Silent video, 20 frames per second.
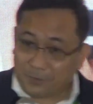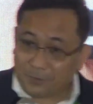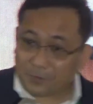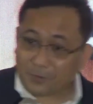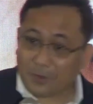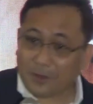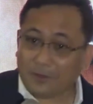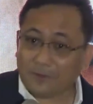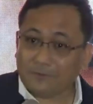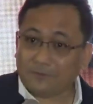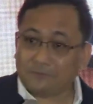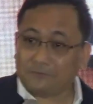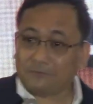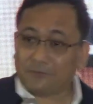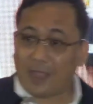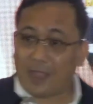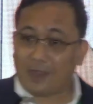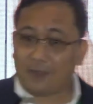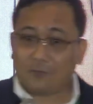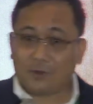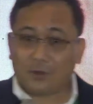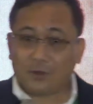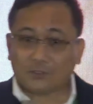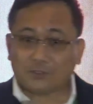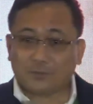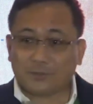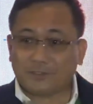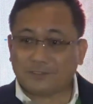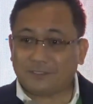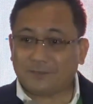Bureau of Fire will
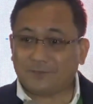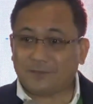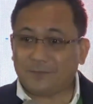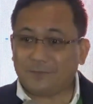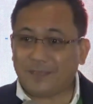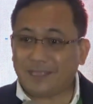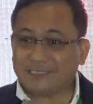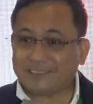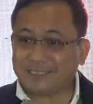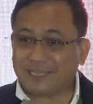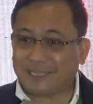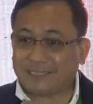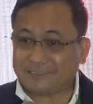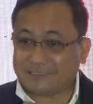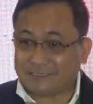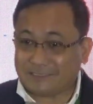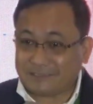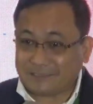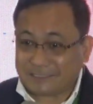also receive the message.